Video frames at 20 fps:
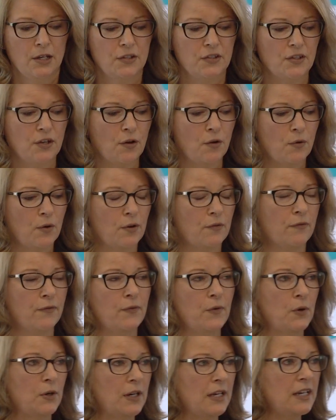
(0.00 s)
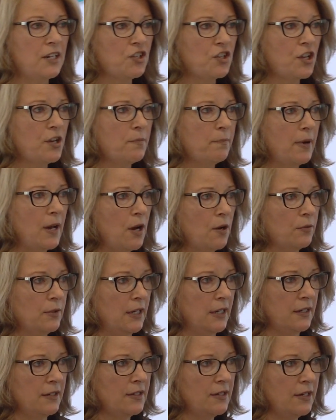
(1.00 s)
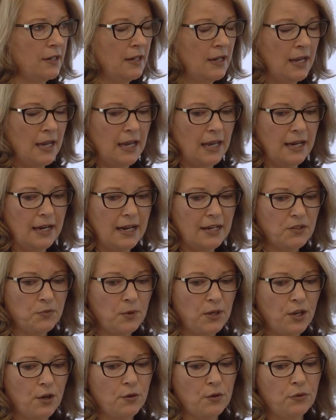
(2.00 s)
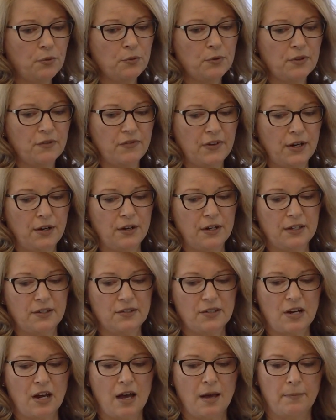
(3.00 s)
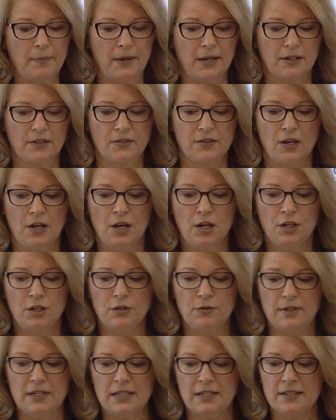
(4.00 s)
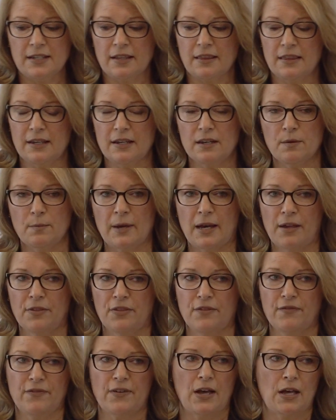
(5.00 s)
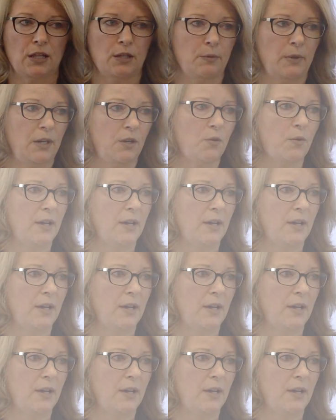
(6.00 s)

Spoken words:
So for each component, and as we go through the various topics, you need to think about the following